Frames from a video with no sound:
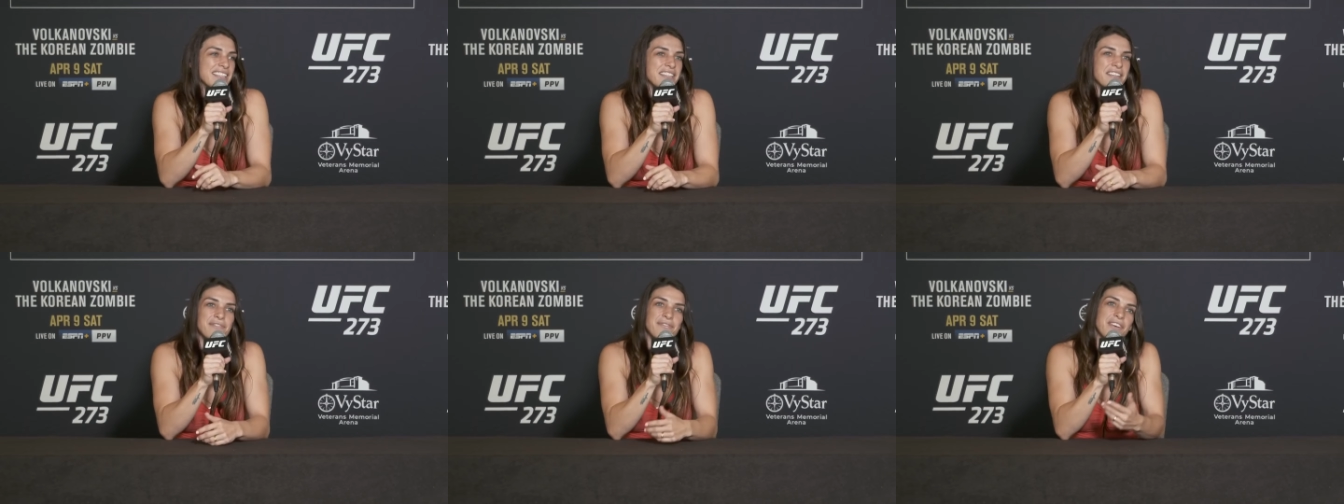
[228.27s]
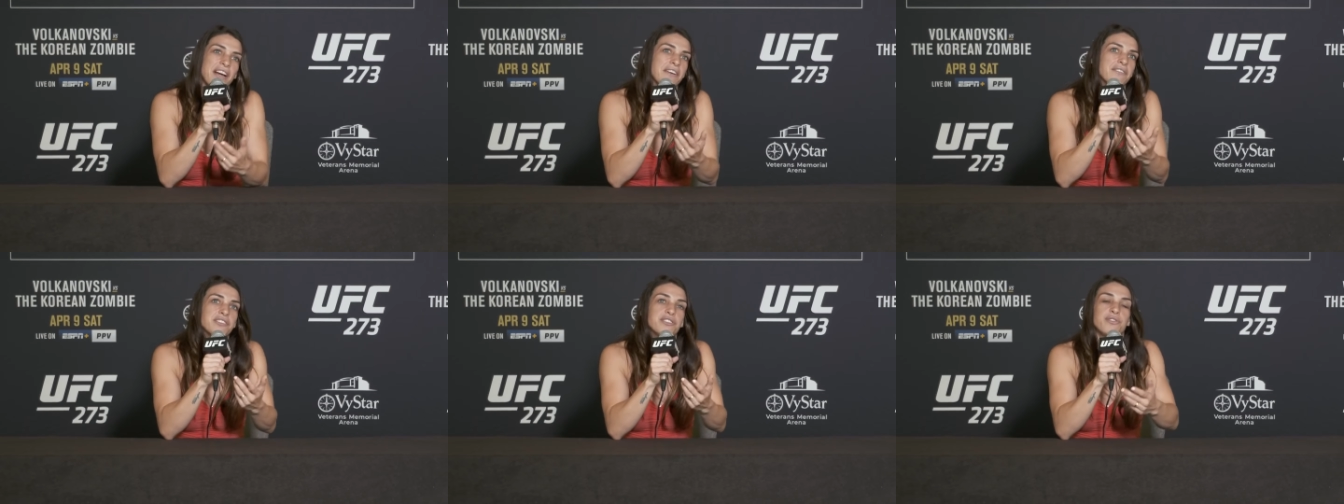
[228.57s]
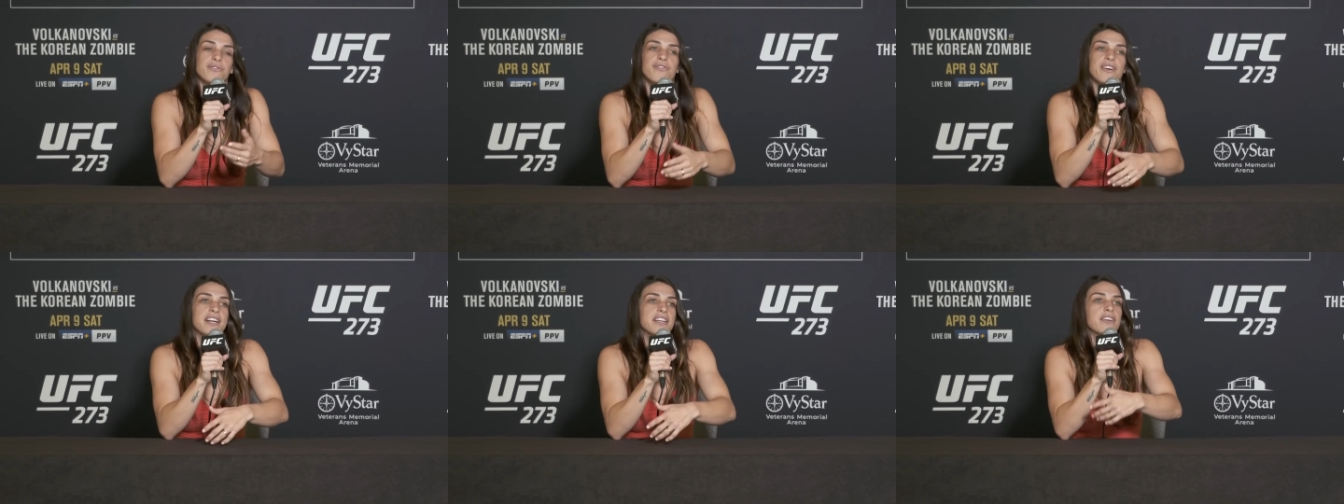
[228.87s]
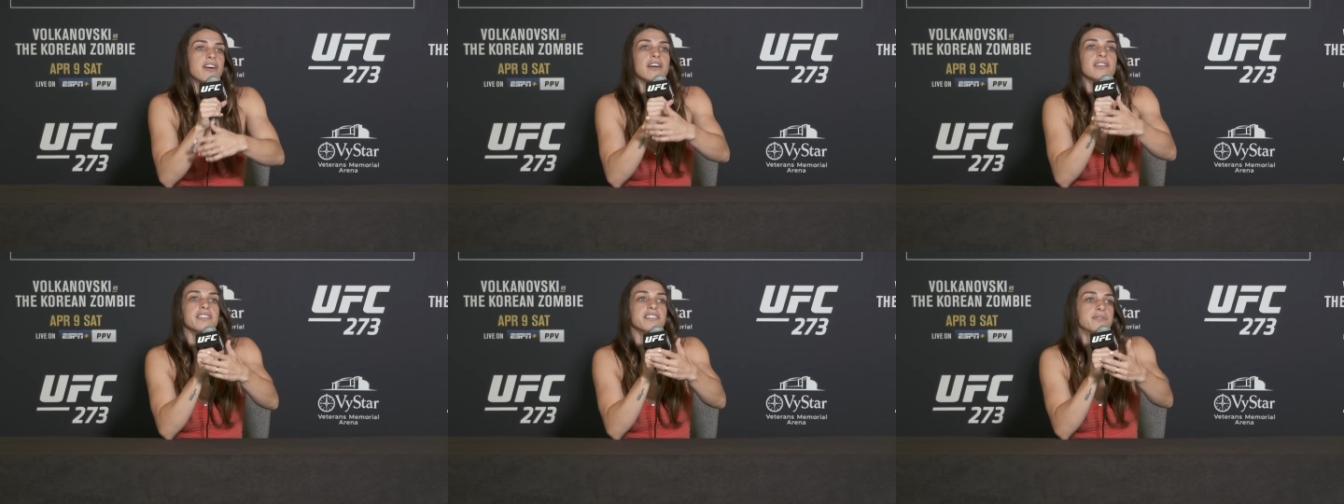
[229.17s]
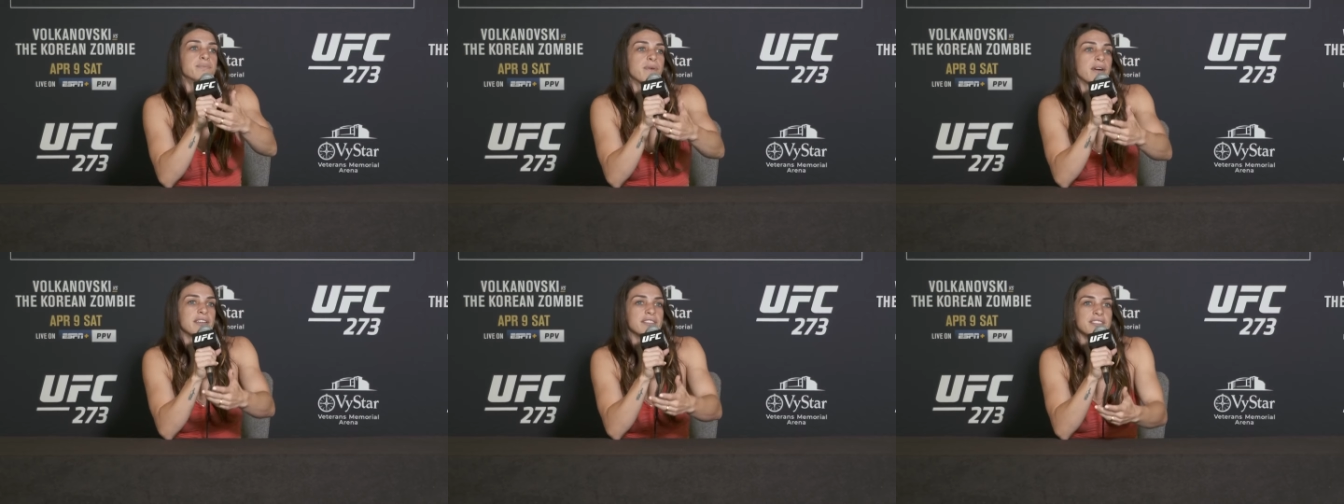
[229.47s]
if I was to fight Carla
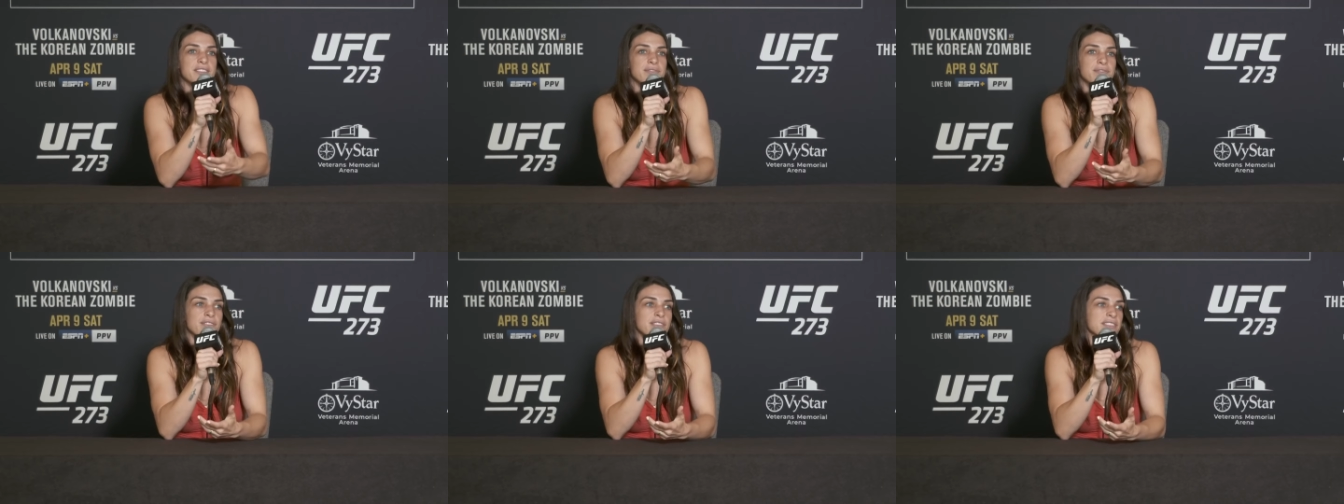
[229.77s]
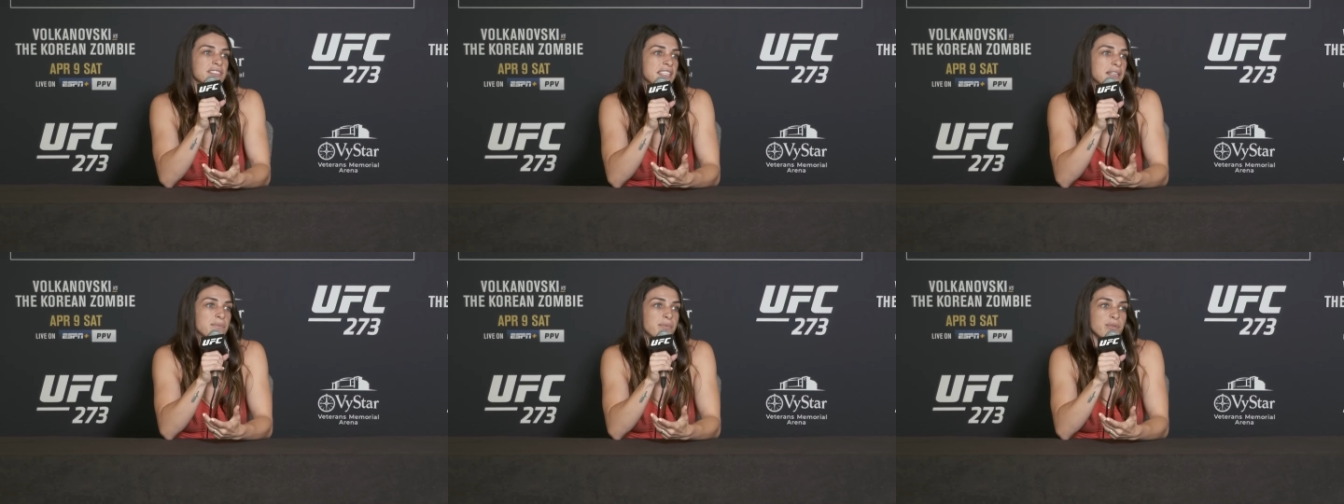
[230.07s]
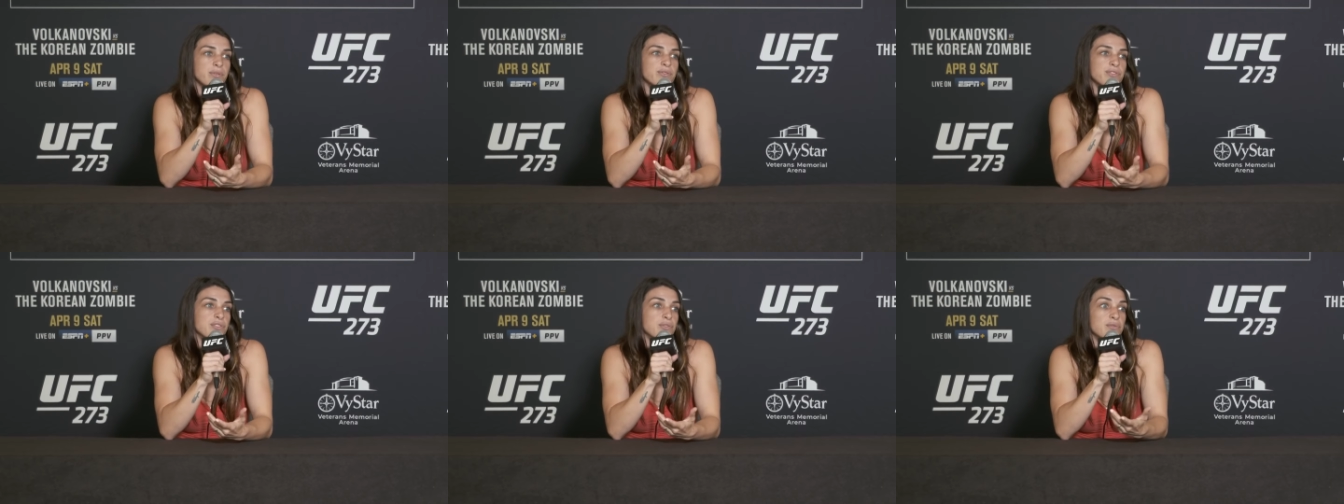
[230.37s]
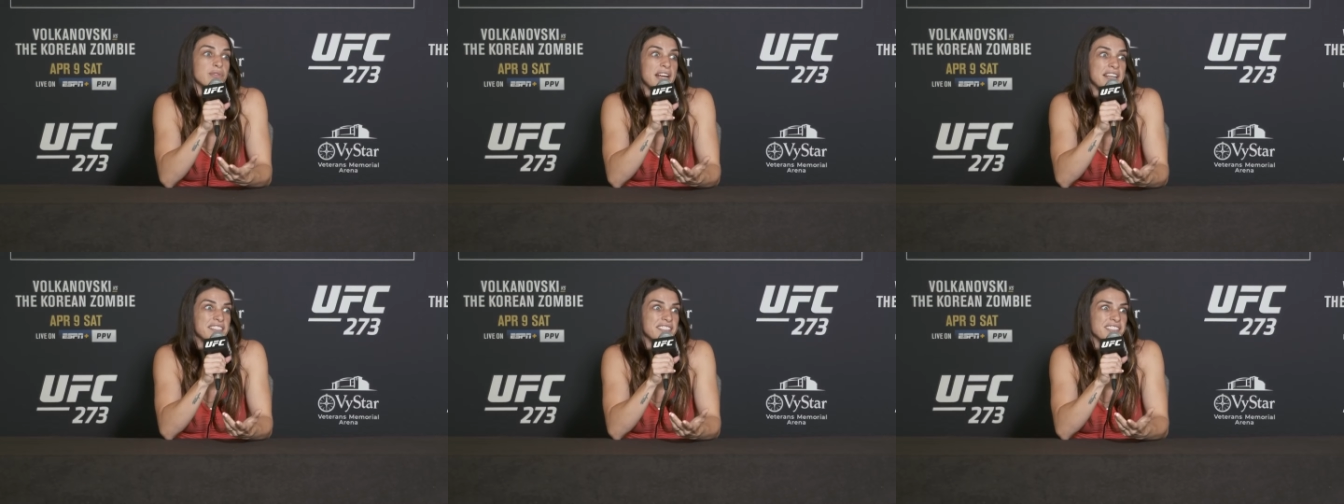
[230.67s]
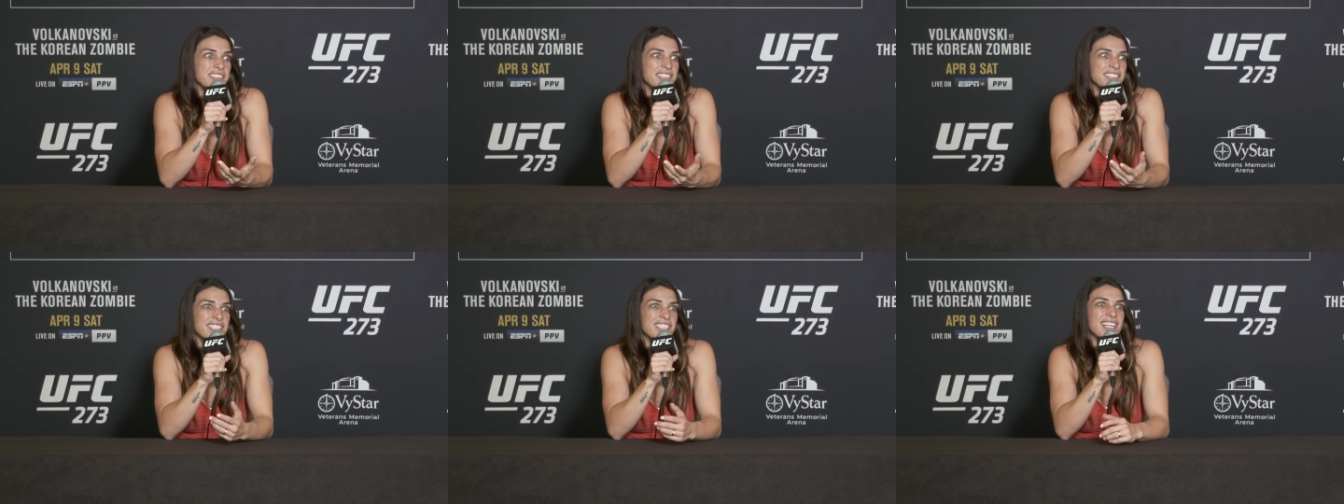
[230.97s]
Esparza, for example, who's a
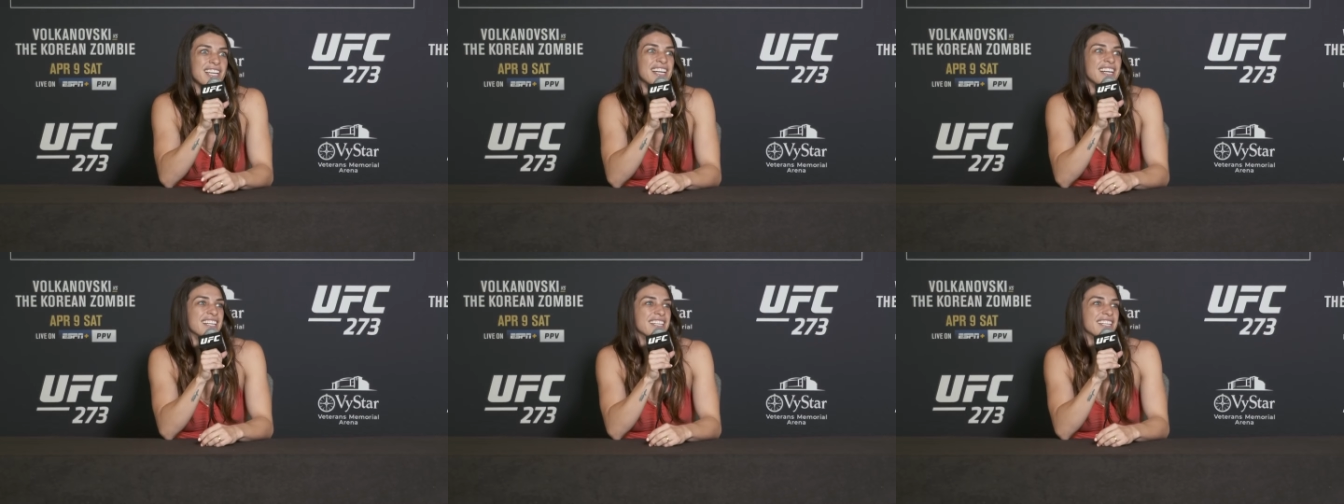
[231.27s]
wrestler,